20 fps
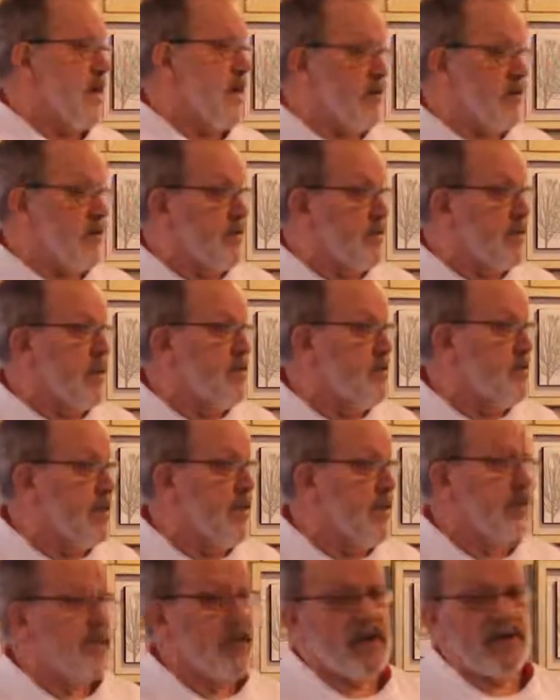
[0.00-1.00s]
a
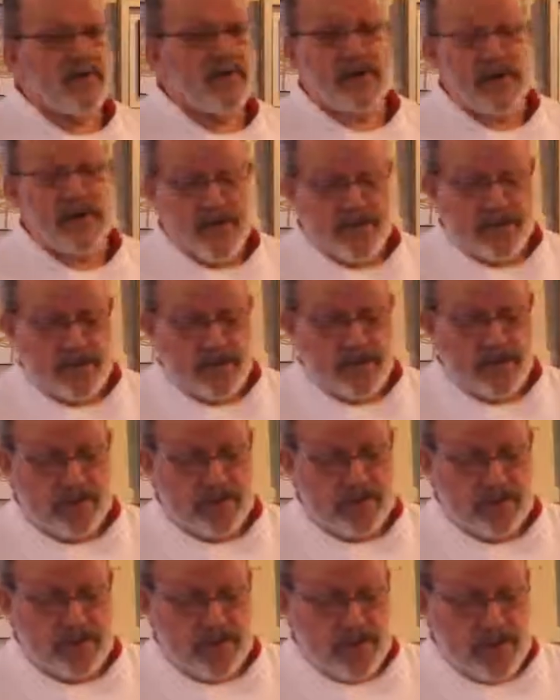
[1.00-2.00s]
10-minute thing. It's a huge
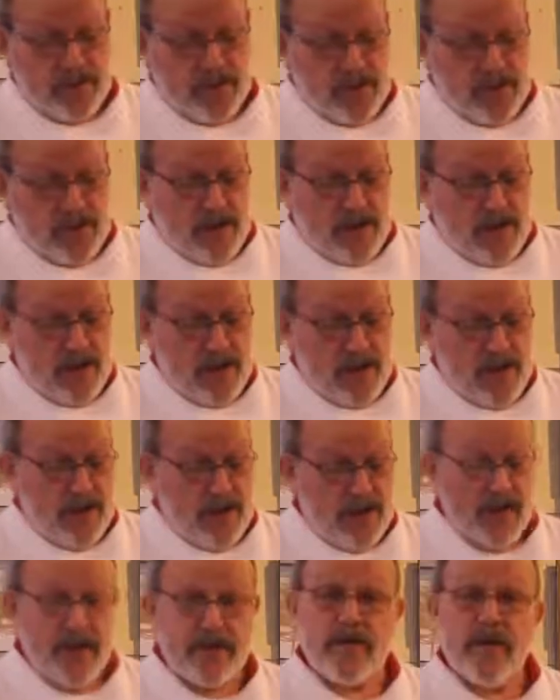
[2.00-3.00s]
course. And
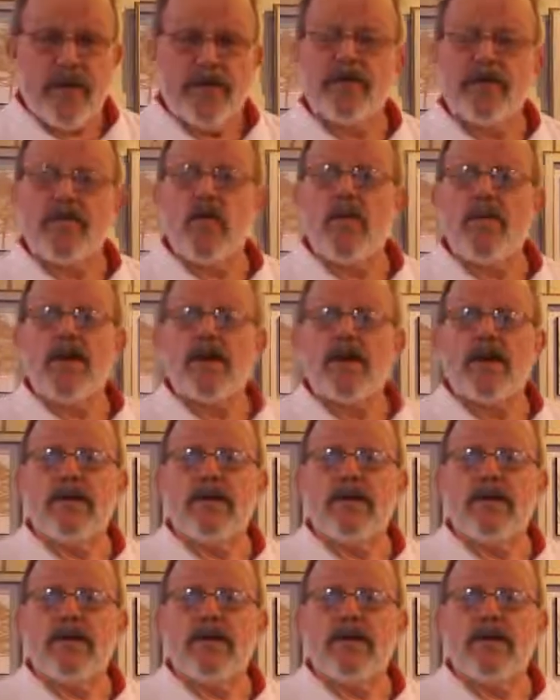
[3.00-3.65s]
I guess I'll just open it